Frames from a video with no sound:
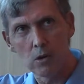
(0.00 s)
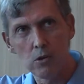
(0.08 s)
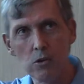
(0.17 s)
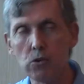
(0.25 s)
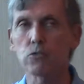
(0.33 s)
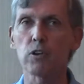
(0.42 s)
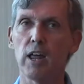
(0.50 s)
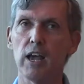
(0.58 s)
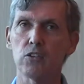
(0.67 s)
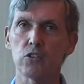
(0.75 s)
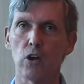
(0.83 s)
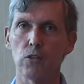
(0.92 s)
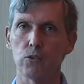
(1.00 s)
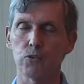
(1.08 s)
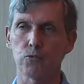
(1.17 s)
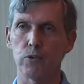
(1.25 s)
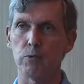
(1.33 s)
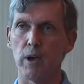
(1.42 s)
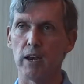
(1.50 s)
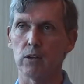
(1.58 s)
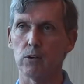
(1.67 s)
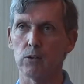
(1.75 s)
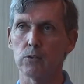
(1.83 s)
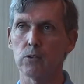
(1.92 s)
neutralize all those free
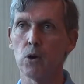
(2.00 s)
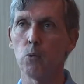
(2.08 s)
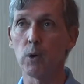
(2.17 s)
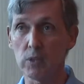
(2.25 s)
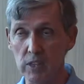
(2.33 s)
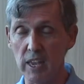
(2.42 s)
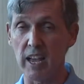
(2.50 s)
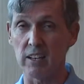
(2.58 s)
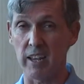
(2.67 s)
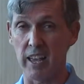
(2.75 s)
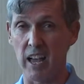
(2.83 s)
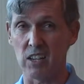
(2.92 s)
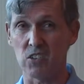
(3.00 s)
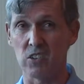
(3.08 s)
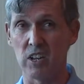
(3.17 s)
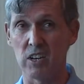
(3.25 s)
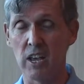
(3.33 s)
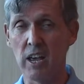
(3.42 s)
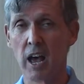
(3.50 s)
radicals with the antioxidant,